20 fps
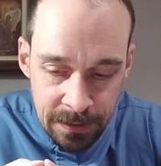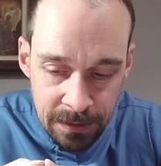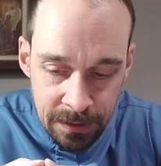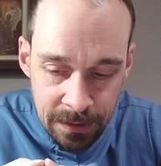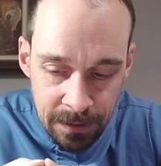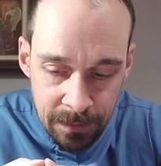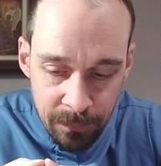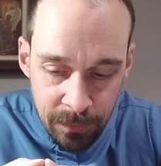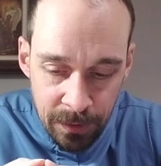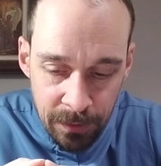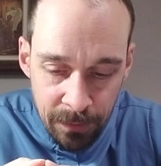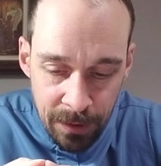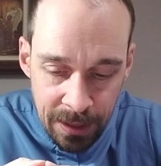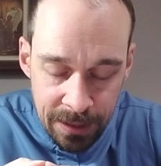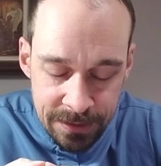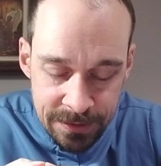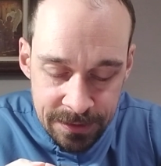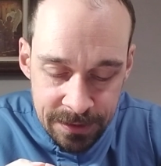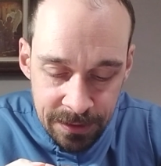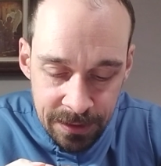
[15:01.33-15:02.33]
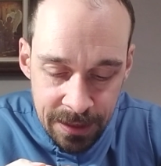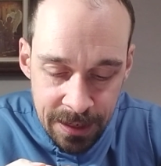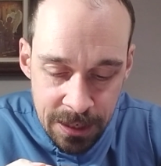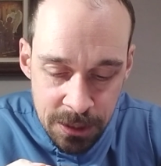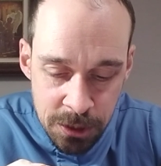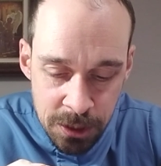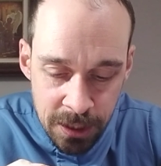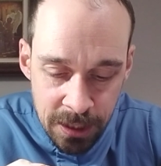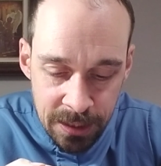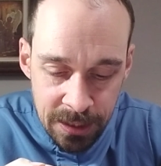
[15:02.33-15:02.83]
Bring
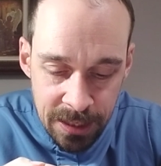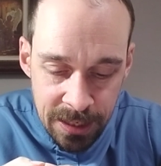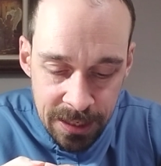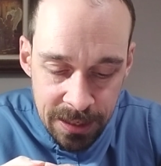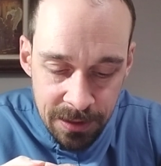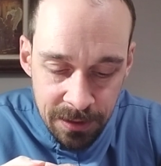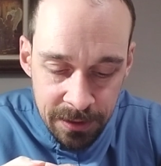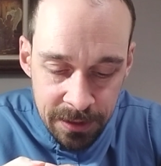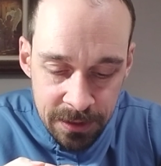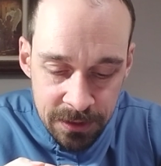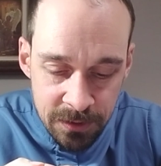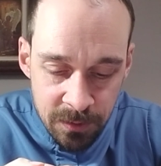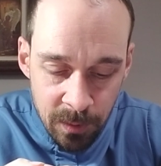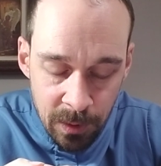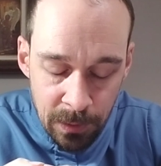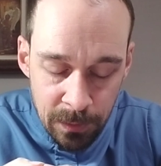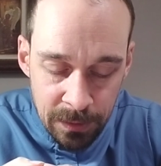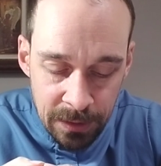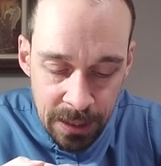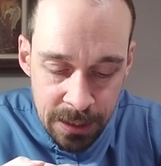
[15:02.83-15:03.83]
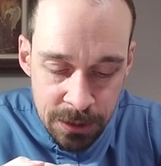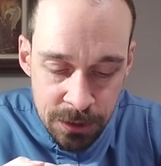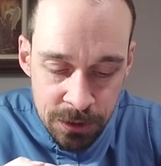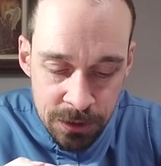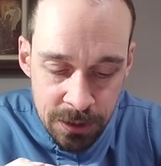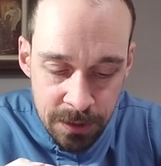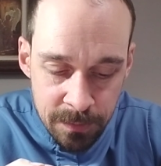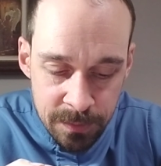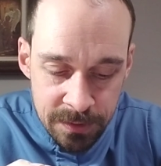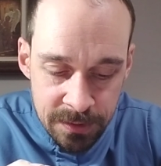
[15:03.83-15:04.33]
reconciliation and healing to our
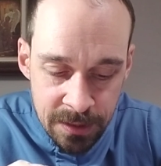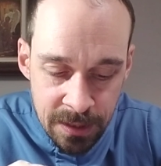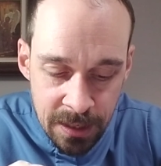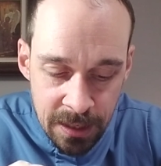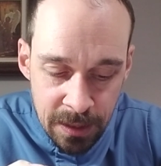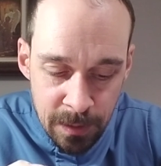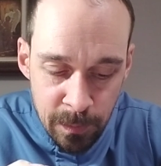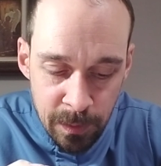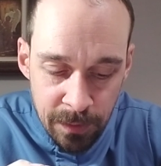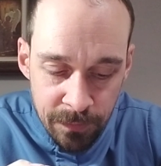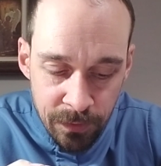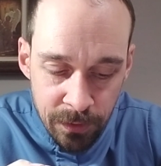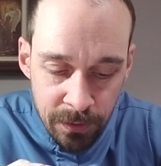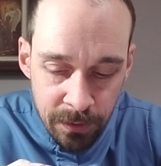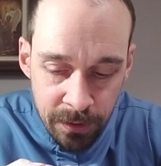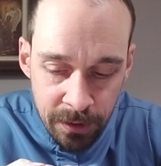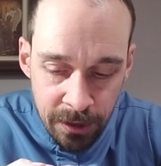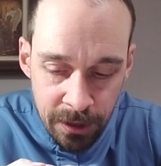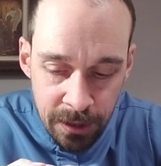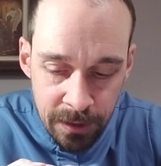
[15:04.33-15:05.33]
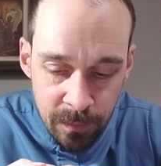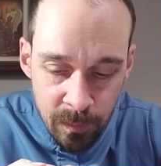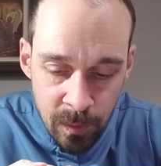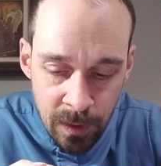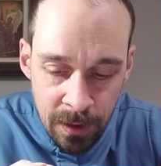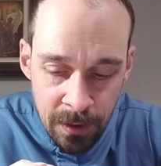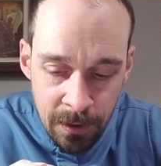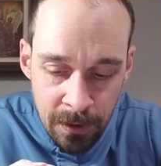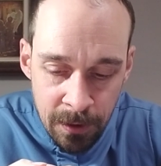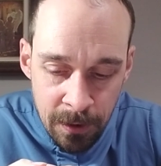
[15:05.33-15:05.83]
relationships. And above all, God,
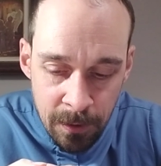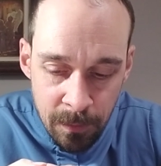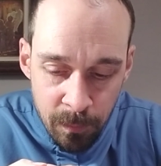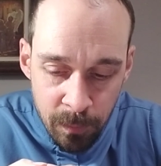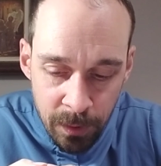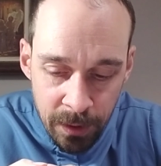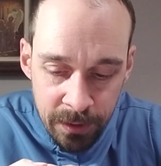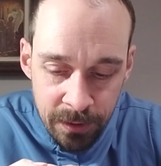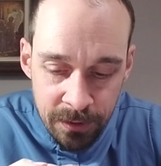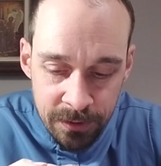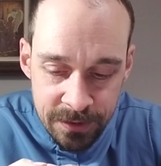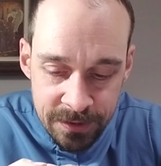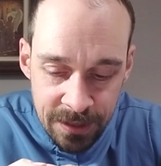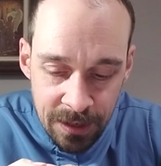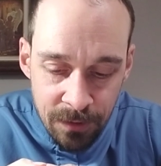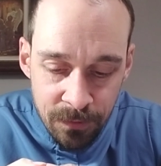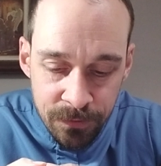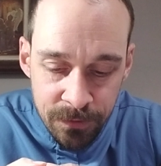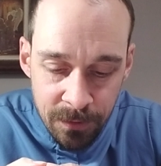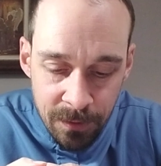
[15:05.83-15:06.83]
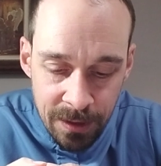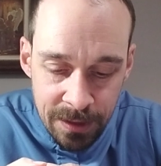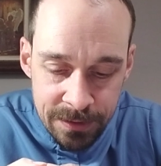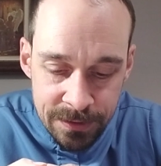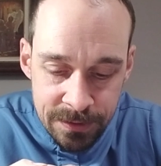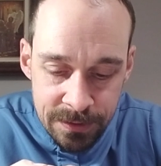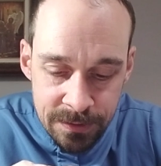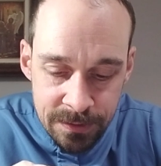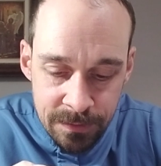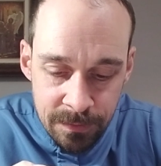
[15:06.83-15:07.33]
bring yourself to
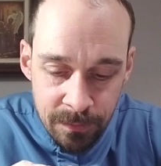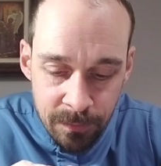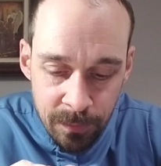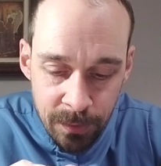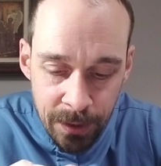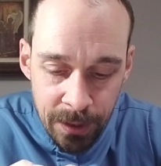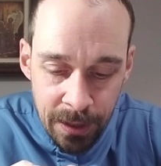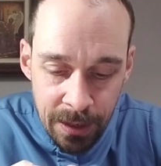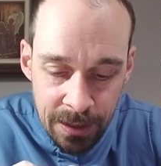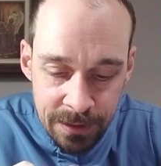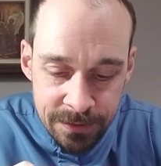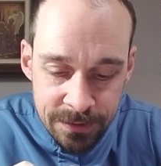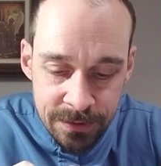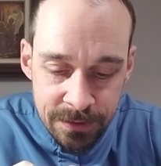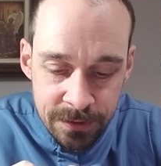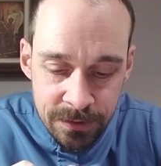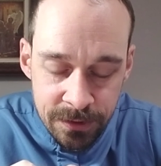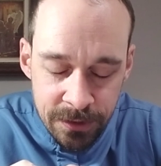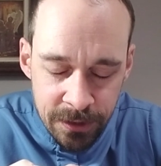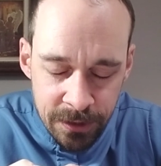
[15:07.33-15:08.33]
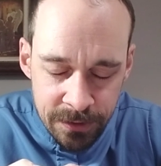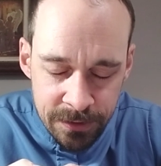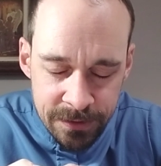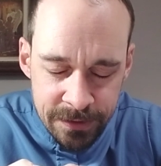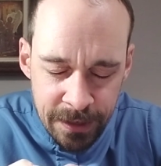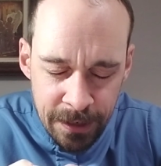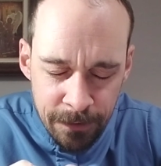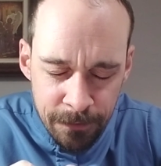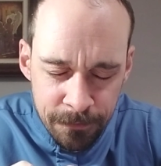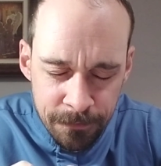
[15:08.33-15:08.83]
us. Bring us to
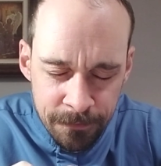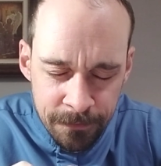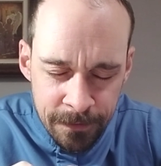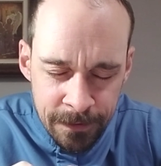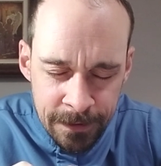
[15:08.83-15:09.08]
yourself.